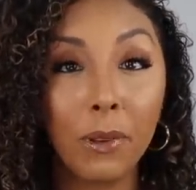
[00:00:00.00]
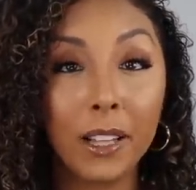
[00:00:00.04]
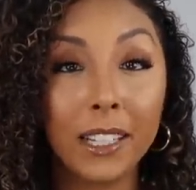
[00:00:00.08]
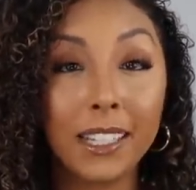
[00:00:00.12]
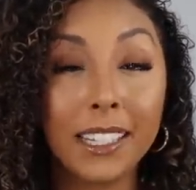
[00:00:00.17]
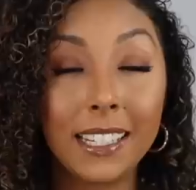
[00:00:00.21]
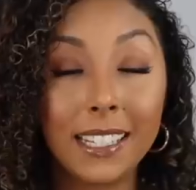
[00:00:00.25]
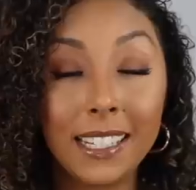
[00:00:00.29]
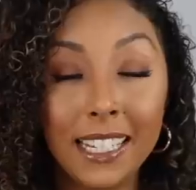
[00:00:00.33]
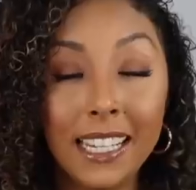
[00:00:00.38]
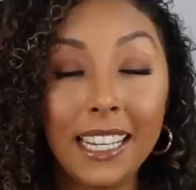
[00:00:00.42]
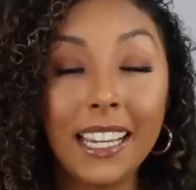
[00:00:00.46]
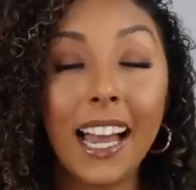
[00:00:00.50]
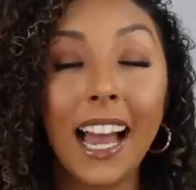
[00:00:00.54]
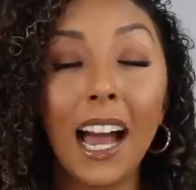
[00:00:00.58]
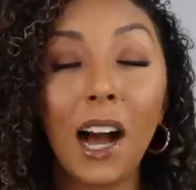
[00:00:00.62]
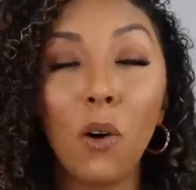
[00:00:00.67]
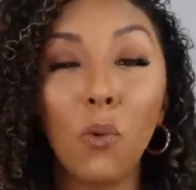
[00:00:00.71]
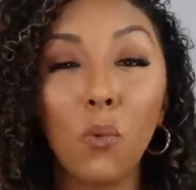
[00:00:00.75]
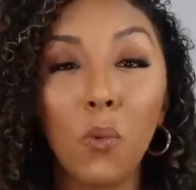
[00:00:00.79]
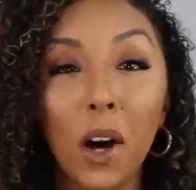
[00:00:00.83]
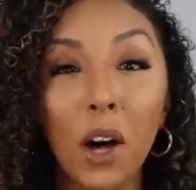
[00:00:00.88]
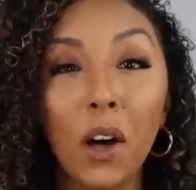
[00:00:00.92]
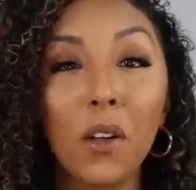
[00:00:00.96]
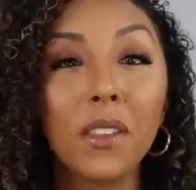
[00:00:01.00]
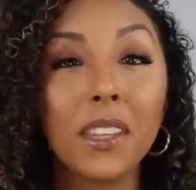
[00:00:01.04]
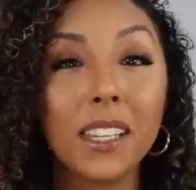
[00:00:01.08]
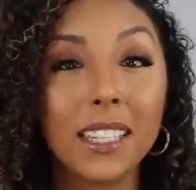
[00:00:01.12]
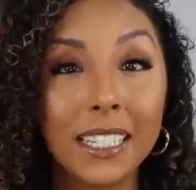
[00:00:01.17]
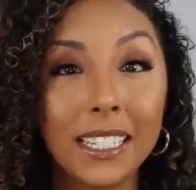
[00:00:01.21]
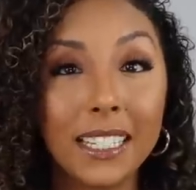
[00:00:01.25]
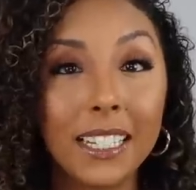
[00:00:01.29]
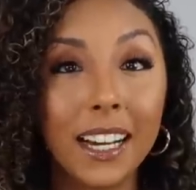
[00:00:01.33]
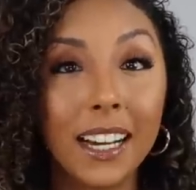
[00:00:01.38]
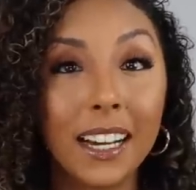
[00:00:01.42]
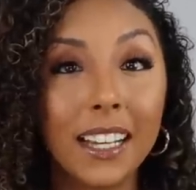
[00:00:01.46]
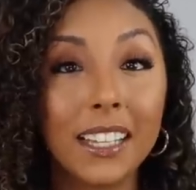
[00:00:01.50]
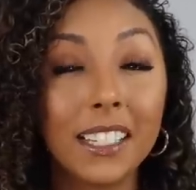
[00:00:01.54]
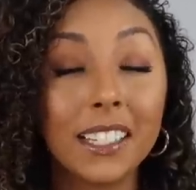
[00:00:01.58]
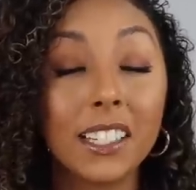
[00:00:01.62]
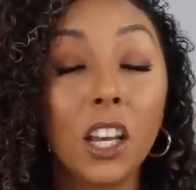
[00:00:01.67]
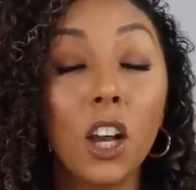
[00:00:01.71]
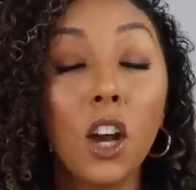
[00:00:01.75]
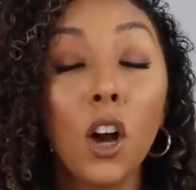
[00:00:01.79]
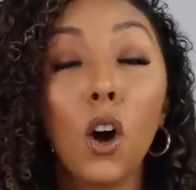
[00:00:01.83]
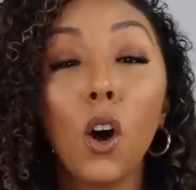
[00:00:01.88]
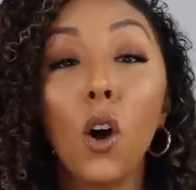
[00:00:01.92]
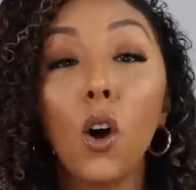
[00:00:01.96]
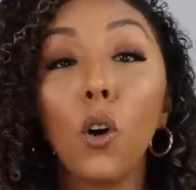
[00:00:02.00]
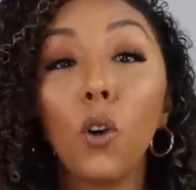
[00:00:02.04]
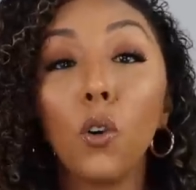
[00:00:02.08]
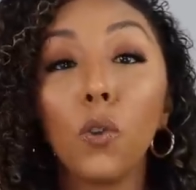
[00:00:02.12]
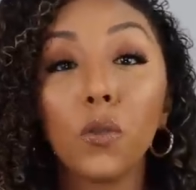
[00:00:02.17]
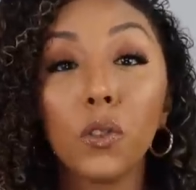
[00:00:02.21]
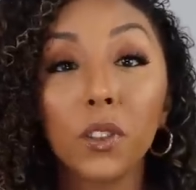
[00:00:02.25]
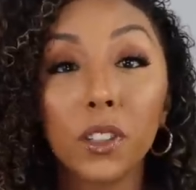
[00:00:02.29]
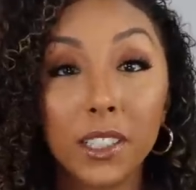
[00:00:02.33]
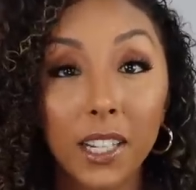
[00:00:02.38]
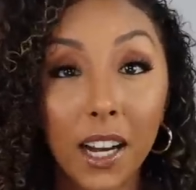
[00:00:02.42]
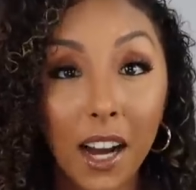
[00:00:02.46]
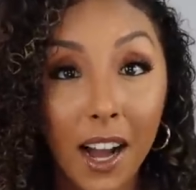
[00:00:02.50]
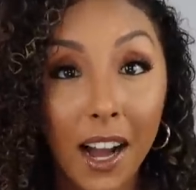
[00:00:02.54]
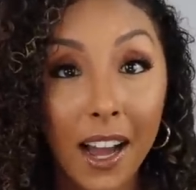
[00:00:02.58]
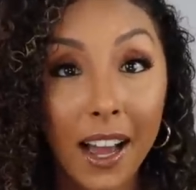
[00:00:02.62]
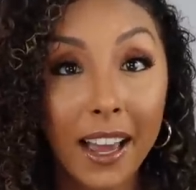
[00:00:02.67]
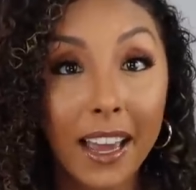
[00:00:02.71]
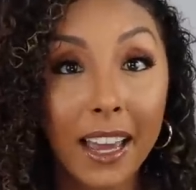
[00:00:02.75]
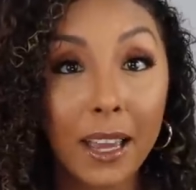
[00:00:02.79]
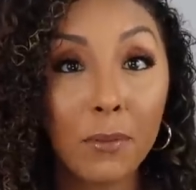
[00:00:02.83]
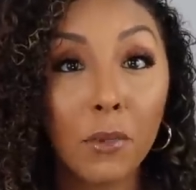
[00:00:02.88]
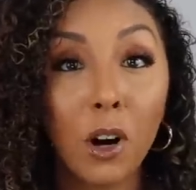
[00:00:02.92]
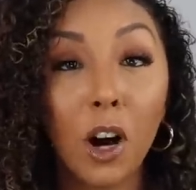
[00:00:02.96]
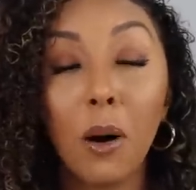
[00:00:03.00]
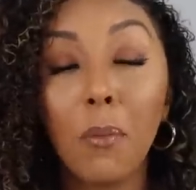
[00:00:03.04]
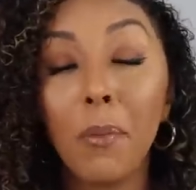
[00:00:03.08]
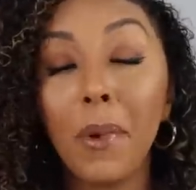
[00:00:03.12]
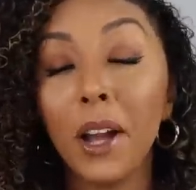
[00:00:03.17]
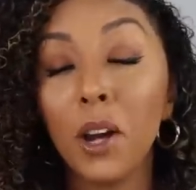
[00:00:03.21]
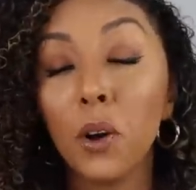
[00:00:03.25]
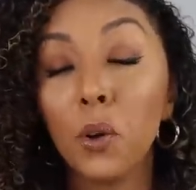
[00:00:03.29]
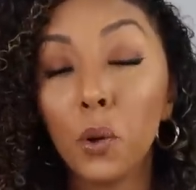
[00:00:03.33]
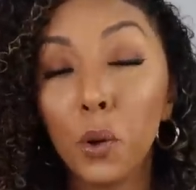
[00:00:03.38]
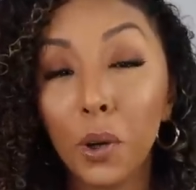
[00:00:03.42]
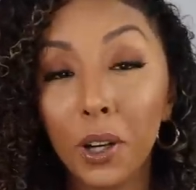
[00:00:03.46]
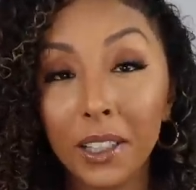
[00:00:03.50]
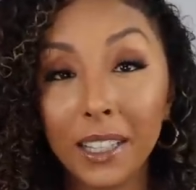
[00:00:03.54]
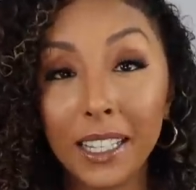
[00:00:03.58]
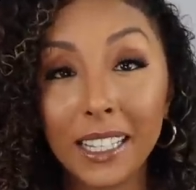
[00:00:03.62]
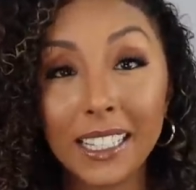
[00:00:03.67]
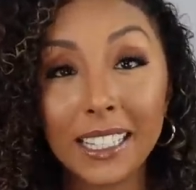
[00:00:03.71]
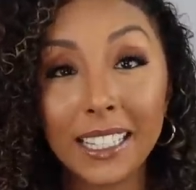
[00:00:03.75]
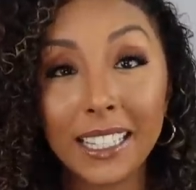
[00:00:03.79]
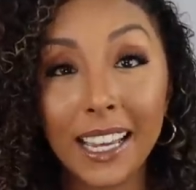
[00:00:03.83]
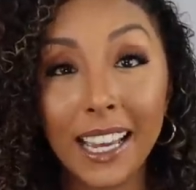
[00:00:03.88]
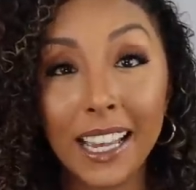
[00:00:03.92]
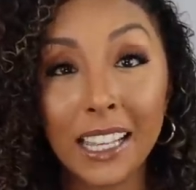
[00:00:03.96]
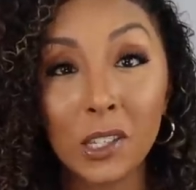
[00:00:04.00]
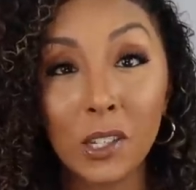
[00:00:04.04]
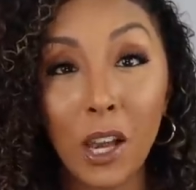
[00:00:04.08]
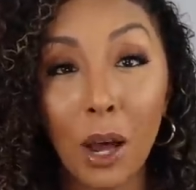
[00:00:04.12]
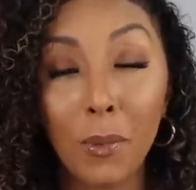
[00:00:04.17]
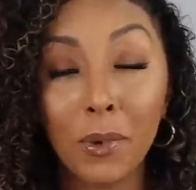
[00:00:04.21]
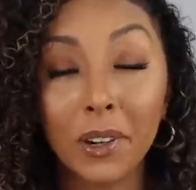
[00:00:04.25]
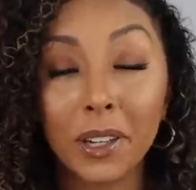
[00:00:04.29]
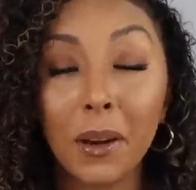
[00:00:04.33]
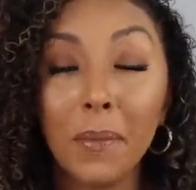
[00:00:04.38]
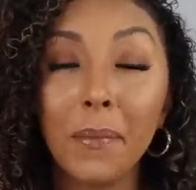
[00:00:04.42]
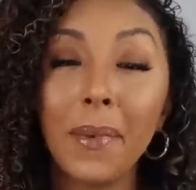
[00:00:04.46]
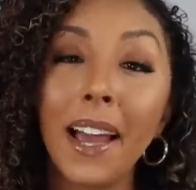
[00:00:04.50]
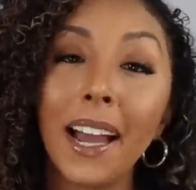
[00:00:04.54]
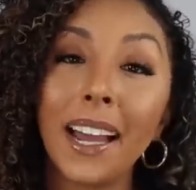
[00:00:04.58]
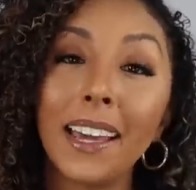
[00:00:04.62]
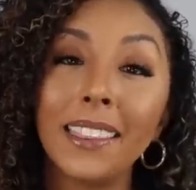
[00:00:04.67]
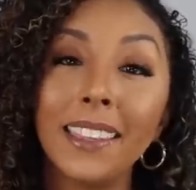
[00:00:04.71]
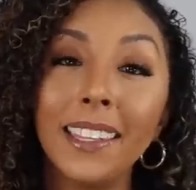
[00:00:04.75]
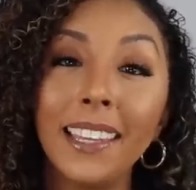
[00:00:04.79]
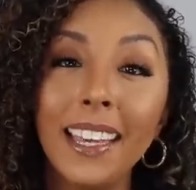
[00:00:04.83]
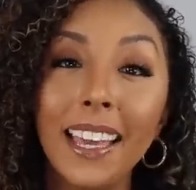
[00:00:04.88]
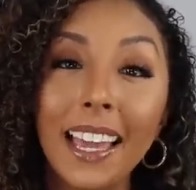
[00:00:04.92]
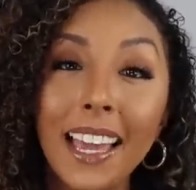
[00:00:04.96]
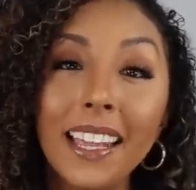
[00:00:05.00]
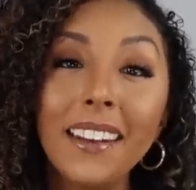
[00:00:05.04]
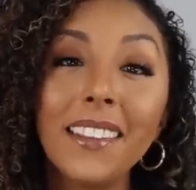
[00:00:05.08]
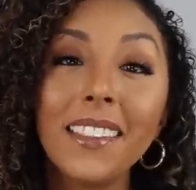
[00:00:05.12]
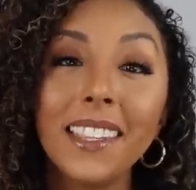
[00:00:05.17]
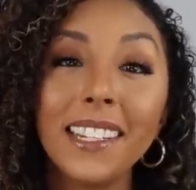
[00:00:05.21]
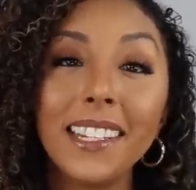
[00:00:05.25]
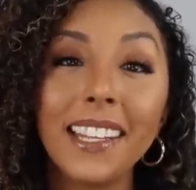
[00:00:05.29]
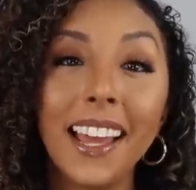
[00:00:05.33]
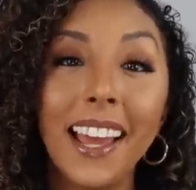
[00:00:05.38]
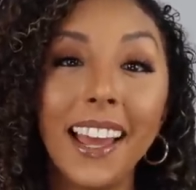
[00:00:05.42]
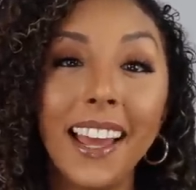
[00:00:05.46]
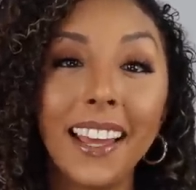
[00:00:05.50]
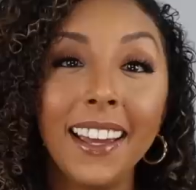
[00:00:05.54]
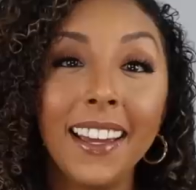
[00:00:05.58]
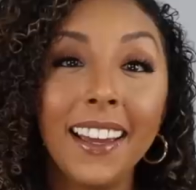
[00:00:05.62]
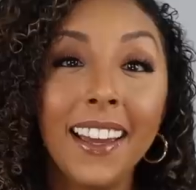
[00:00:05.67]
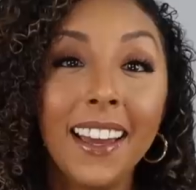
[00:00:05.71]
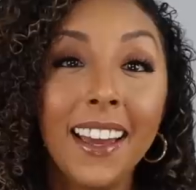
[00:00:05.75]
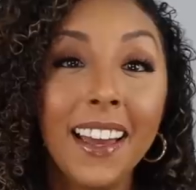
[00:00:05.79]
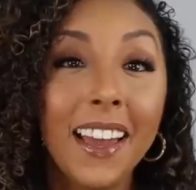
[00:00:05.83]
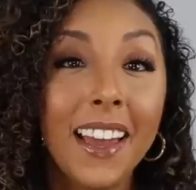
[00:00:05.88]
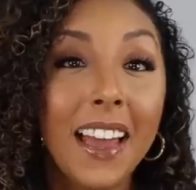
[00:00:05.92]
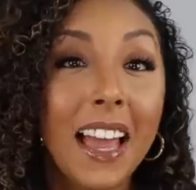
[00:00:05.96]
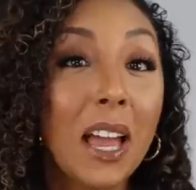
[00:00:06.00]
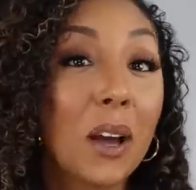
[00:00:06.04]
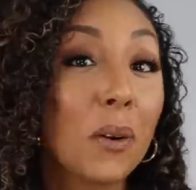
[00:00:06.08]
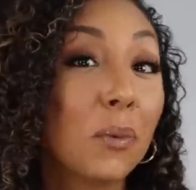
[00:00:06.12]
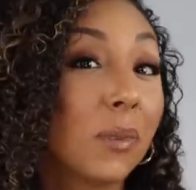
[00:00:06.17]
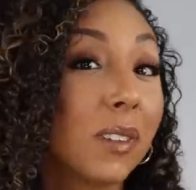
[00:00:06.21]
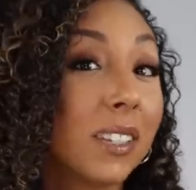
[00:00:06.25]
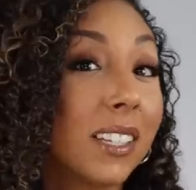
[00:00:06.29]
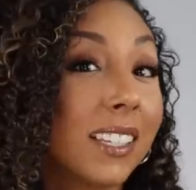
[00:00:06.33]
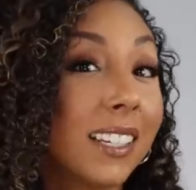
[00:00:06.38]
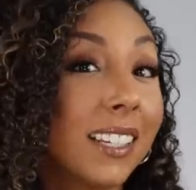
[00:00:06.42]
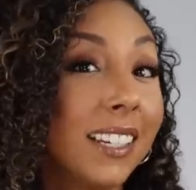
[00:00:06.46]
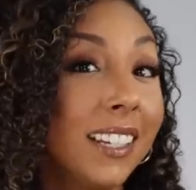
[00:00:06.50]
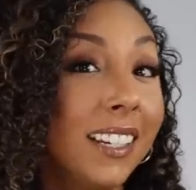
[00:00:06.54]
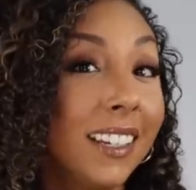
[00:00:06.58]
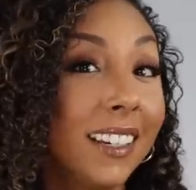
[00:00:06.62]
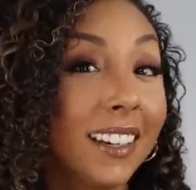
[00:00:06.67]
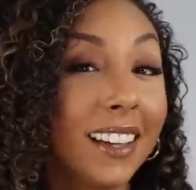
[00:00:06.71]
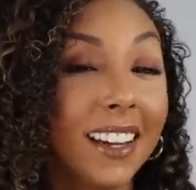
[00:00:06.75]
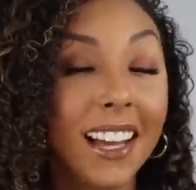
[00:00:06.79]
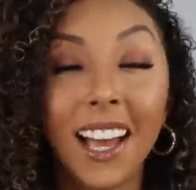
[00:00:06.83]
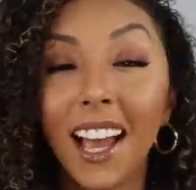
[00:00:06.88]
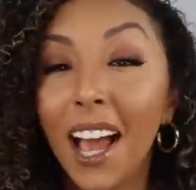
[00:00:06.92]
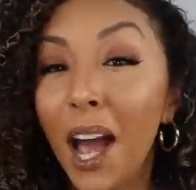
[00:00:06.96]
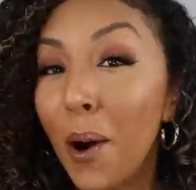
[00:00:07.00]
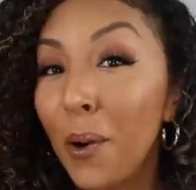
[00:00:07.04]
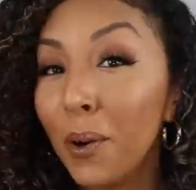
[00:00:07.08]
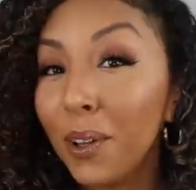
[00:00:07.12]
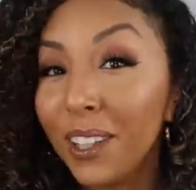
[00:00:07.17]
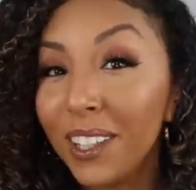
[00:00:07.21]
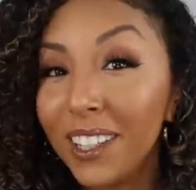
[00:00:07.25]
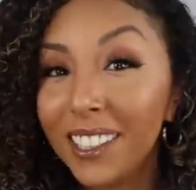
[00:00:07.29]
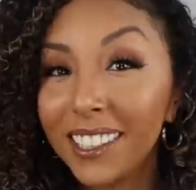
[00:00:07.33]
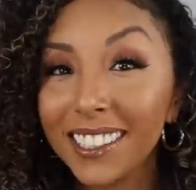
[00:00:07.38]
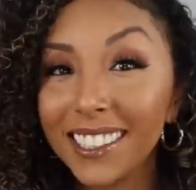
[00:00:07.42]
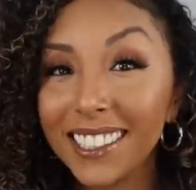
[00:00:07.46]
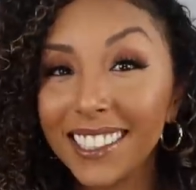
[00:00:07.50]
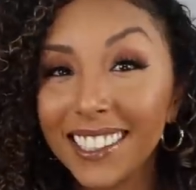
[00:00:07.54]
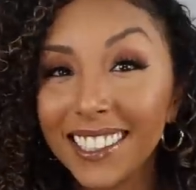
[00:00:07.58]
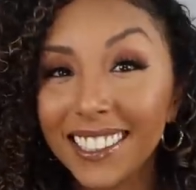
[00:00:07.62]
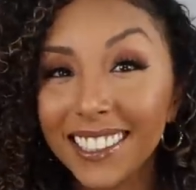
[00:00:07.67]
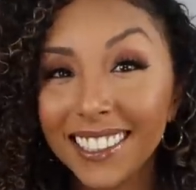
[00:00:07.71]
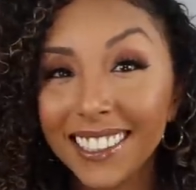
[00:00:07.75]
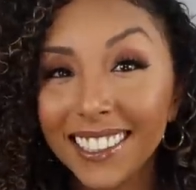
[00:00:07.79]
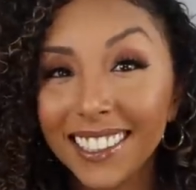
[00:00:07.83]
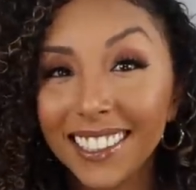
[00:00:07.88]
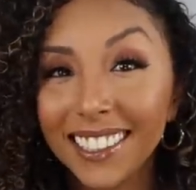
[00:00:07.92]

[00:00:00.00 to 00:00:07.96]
Let's see how well this does over time on my oily skin. So I'm gonna come back at the end of the day and we'll see how it looks.